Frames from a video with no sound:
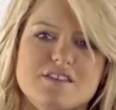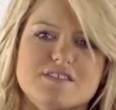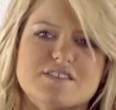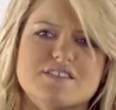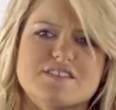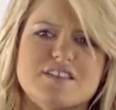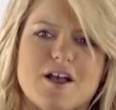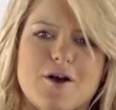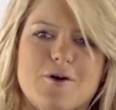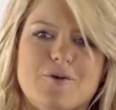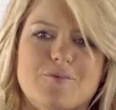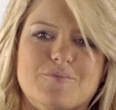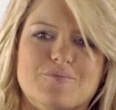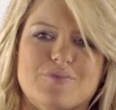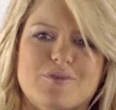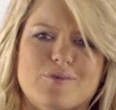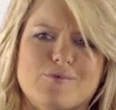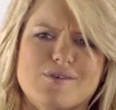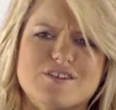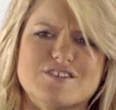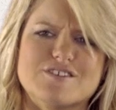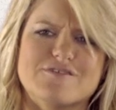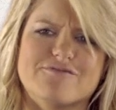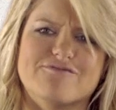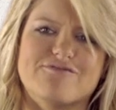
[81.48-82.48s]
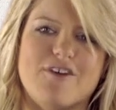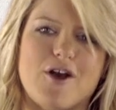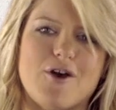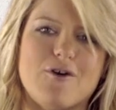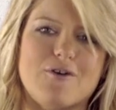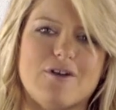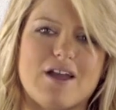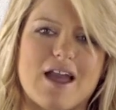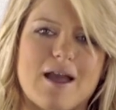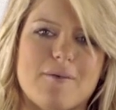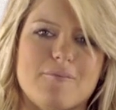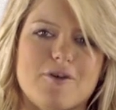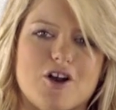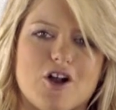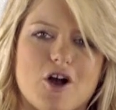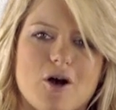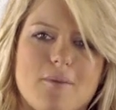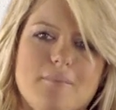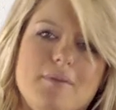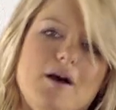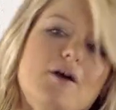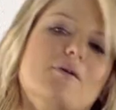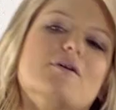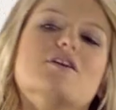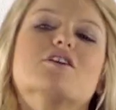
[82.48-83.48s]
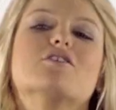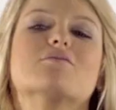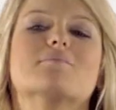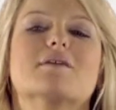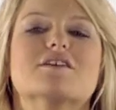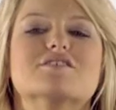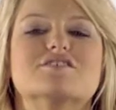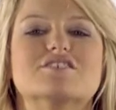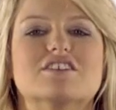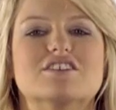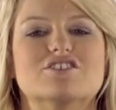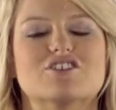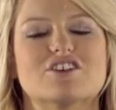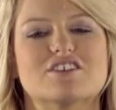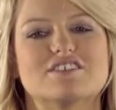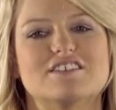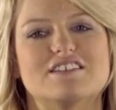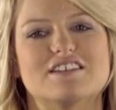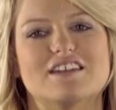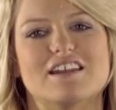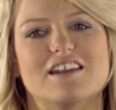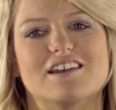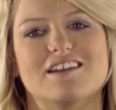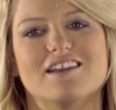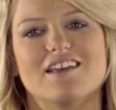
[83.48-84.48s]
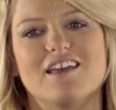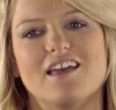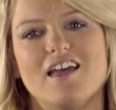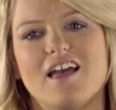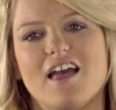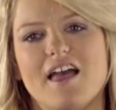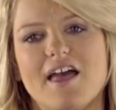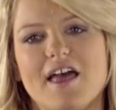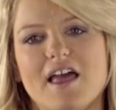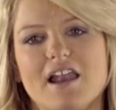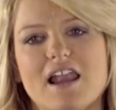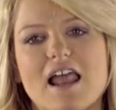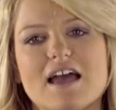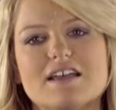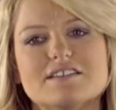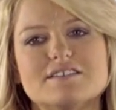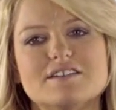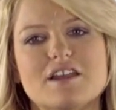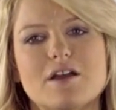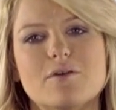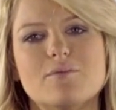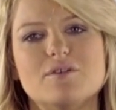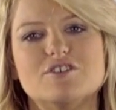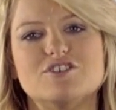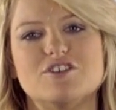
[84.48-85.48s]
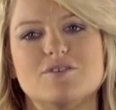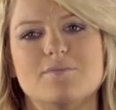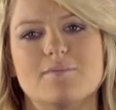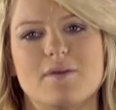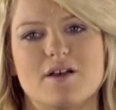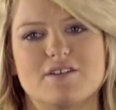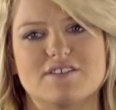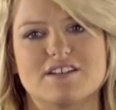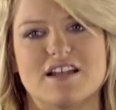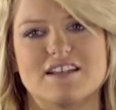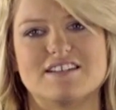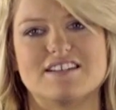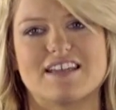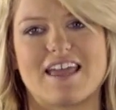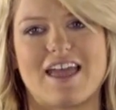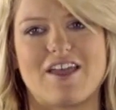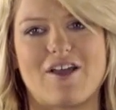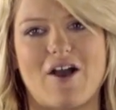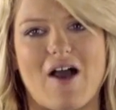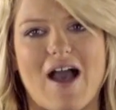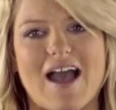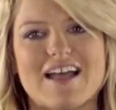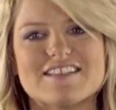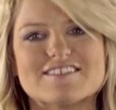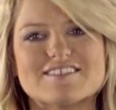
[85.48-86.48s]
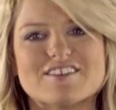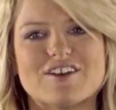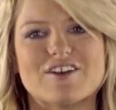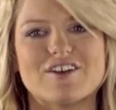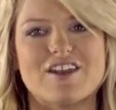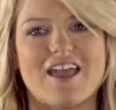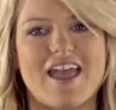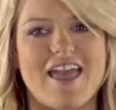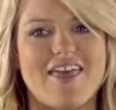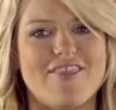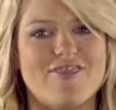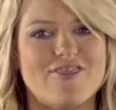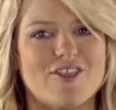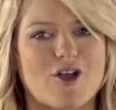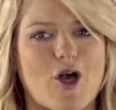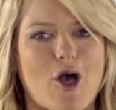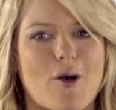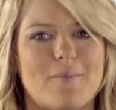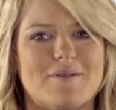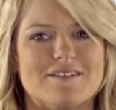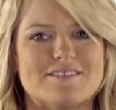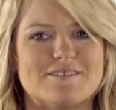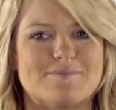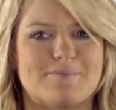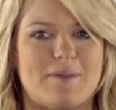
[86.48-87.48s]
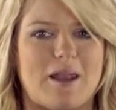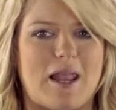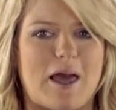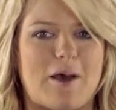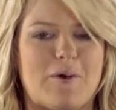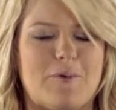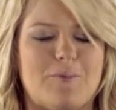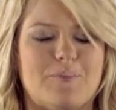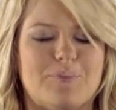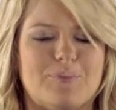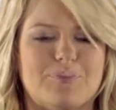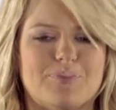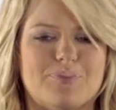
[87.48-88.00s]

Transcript: So, which phone camera combo are you most interested in? Let us know which you'd most like to get your hands on in the comments below.